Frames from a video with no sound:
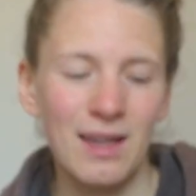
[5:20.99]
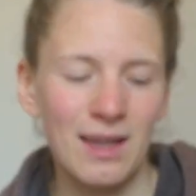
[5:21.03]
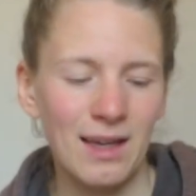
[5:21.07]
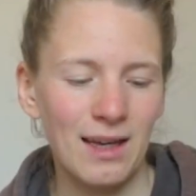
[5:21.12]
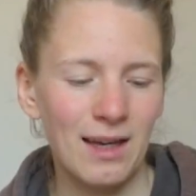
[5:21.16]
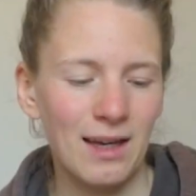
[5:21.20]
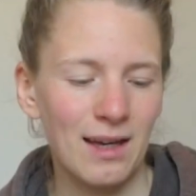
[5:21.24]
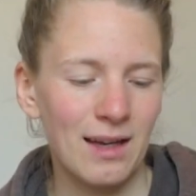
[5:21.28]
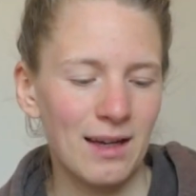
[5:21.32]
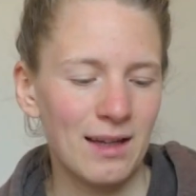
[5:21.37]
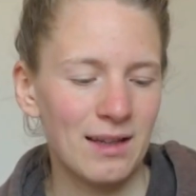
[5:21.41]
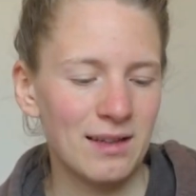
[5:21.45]

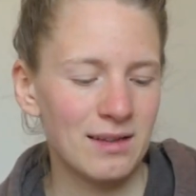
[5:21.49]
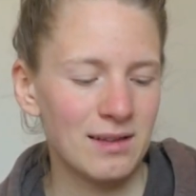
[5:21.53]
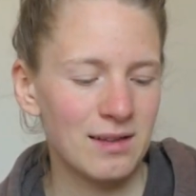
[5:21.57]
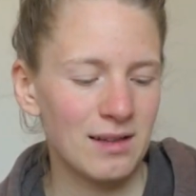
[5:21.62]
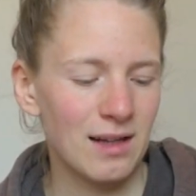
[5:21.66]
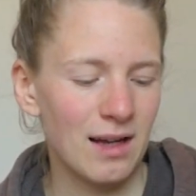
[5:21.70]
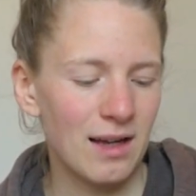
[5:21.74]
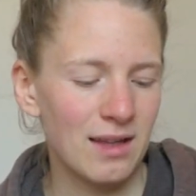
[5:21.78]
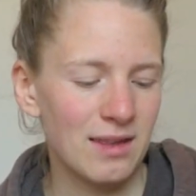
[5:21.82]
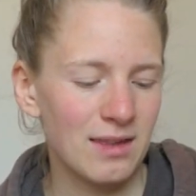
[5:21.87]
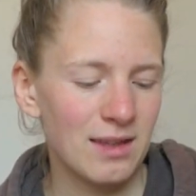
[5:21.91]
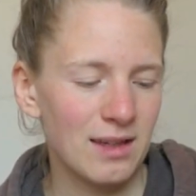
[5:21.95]
And
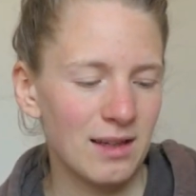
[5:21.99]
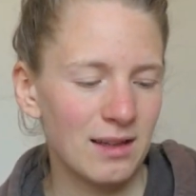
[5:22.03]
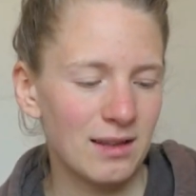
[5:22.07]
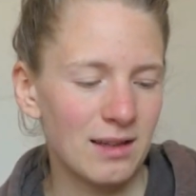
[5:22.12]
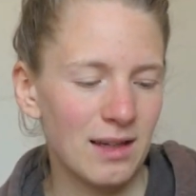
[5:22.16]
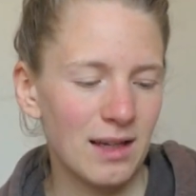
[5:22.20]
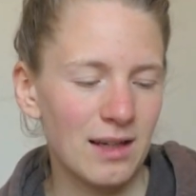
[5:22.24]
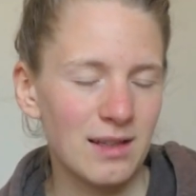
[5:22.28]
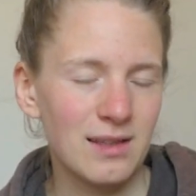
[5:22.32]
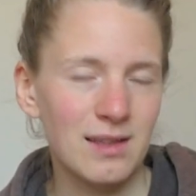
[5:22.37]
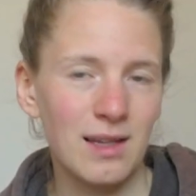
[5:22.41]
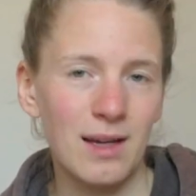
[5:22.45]
I think
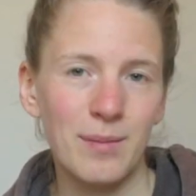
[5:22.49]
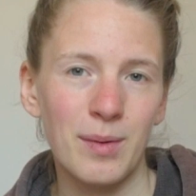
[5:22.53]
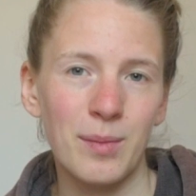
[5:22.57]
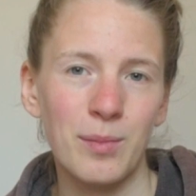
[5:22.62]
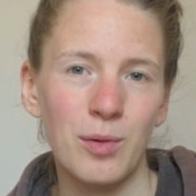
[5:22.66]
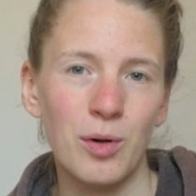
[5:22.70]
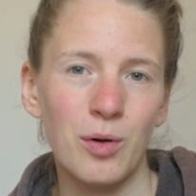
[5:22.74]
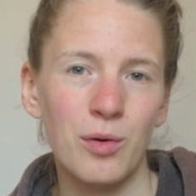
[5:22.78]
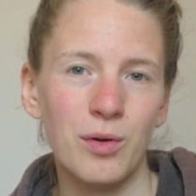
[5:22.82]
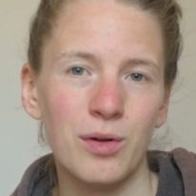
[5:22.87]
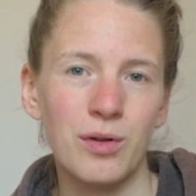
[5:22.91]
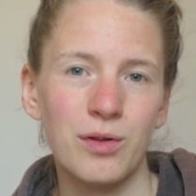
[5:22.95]
next time I'm
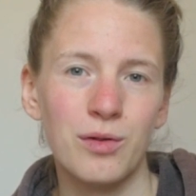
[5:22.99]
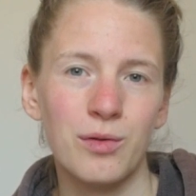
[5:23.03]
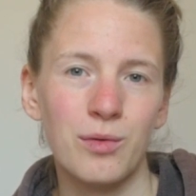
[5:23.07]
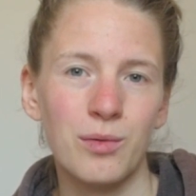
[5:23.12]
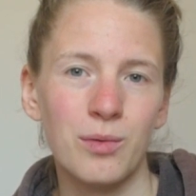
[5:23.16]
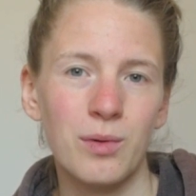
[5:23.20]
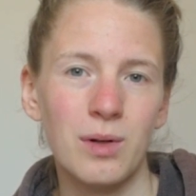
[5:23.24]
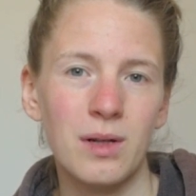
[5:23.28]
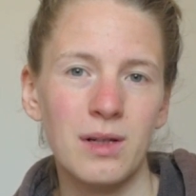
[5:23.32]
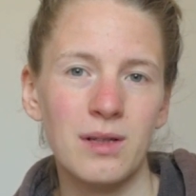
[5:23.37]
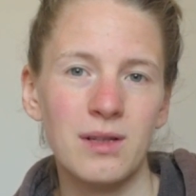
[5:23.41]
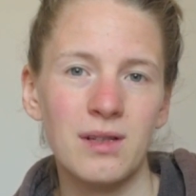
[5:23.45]
going
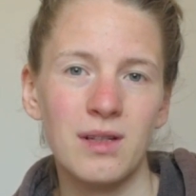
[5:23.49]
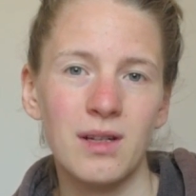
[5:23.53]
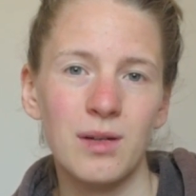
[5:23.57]
through it,